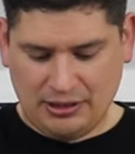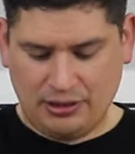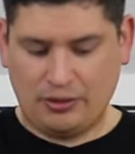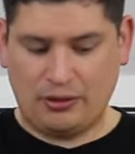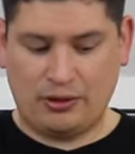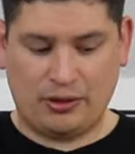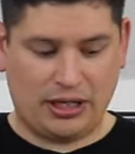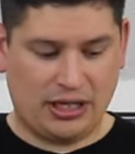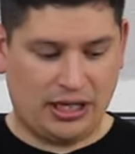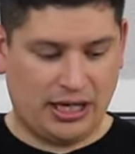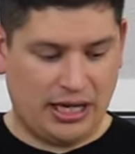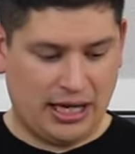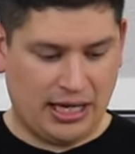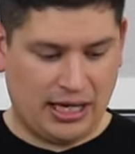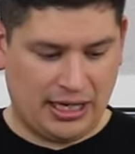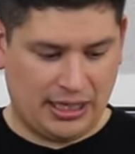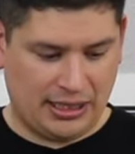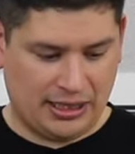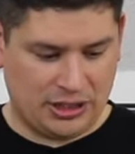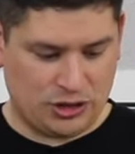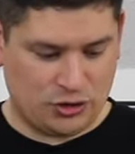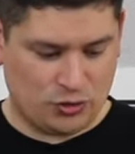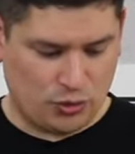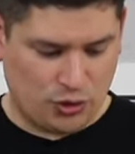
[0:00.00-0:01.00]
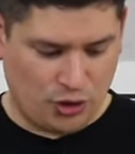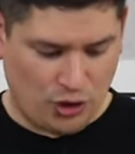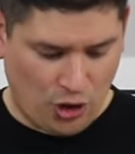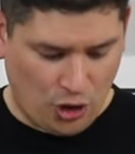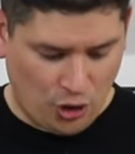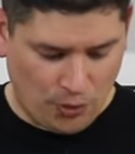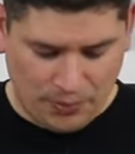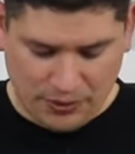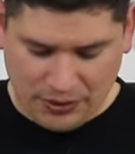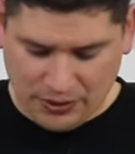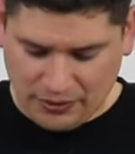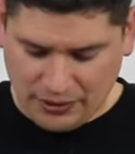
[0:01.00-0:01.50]
Okay, can't get this one
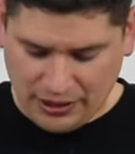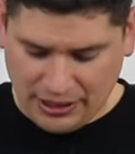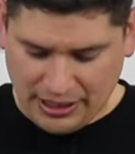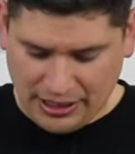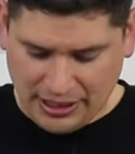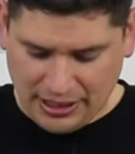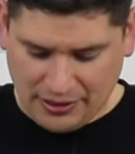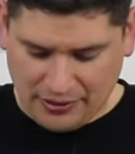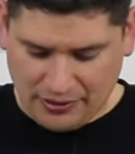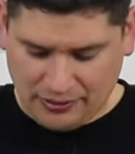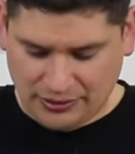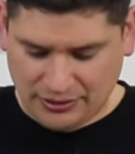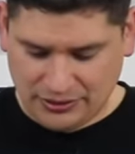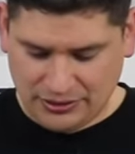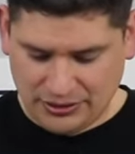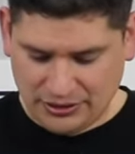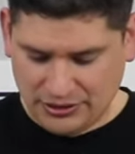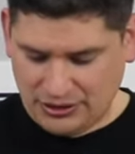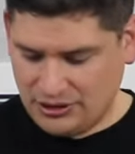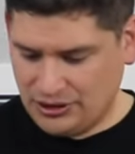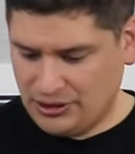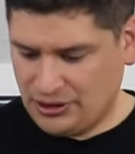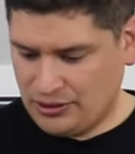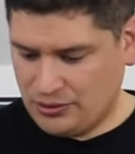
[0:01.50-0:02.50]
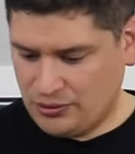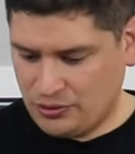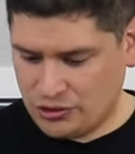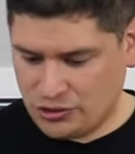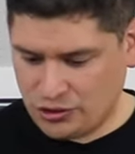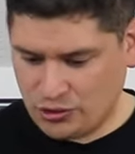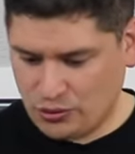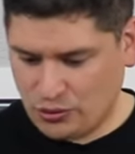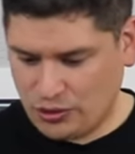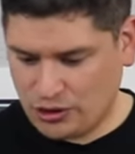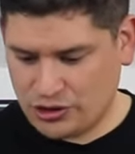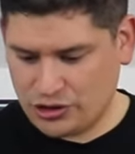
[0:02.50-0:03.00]
open right now.
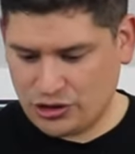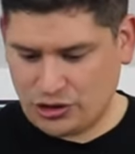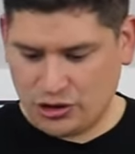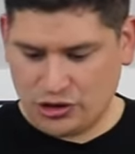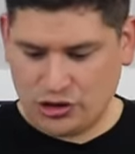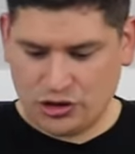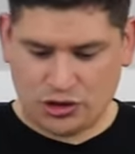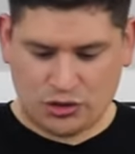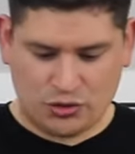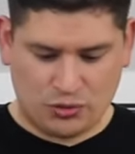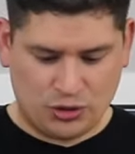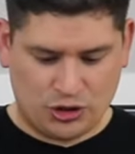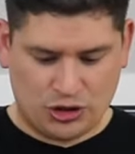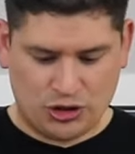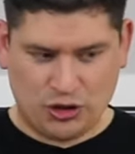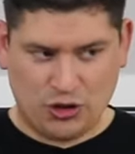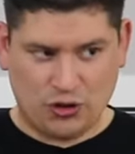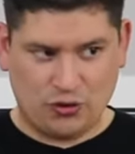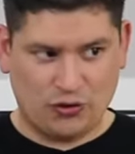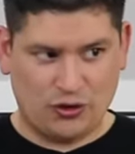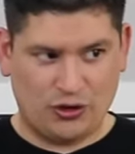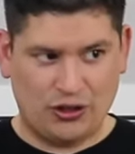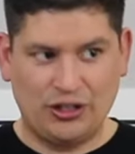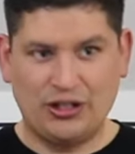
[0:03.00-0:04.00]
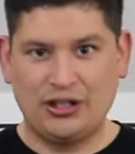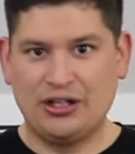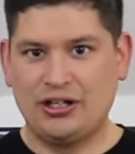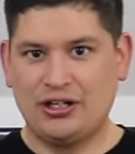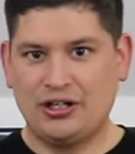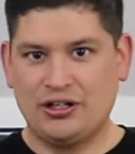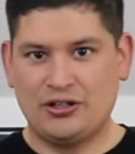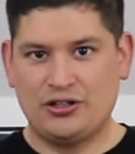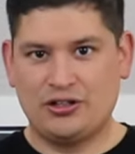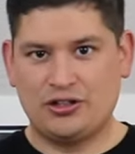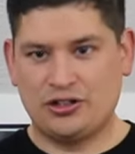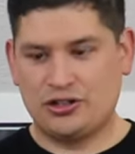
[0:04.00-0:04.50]
So we're just going to switch over
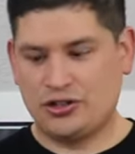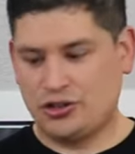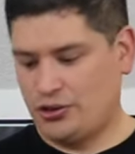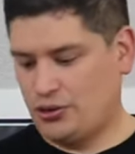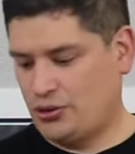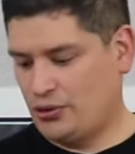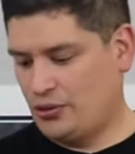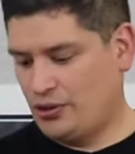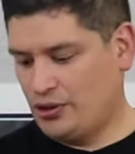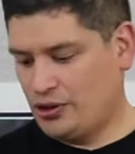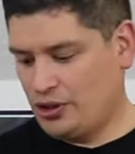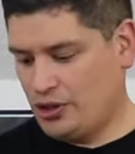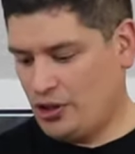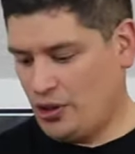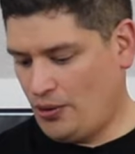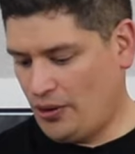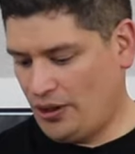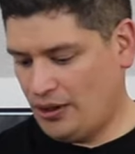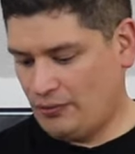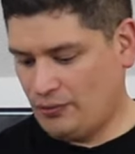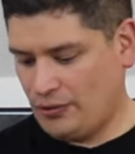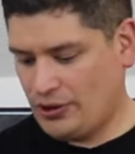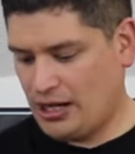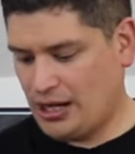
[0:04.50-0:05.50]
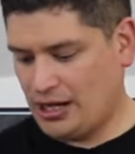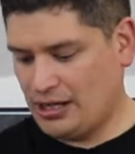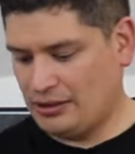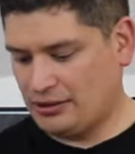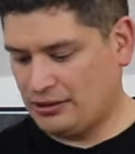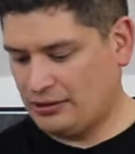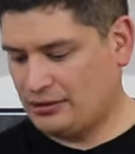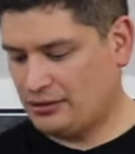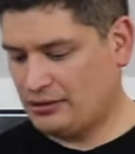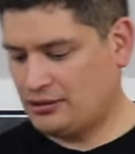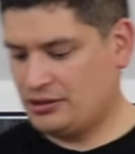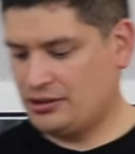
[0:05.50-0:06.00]
to, you know what, we got,
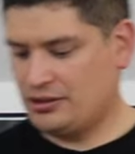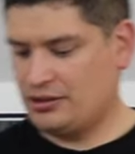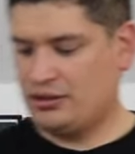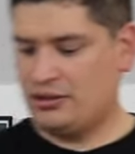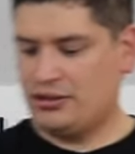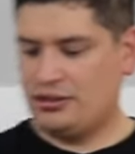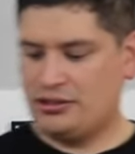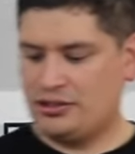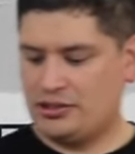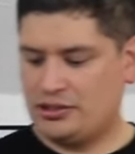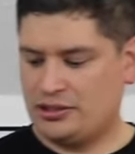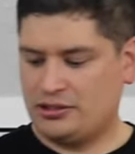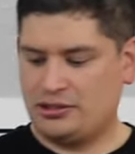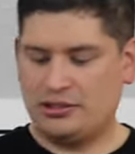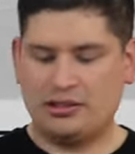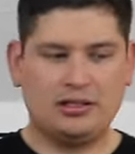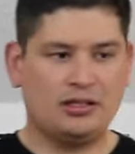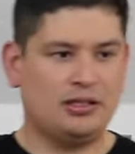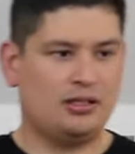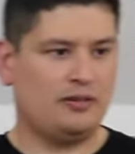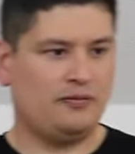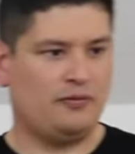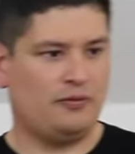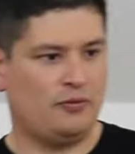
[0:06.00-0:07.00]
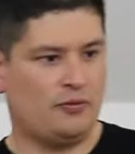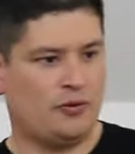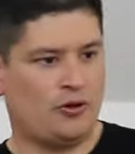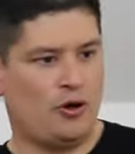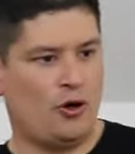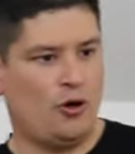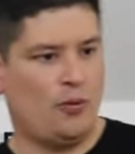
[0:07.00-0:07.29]
if you want to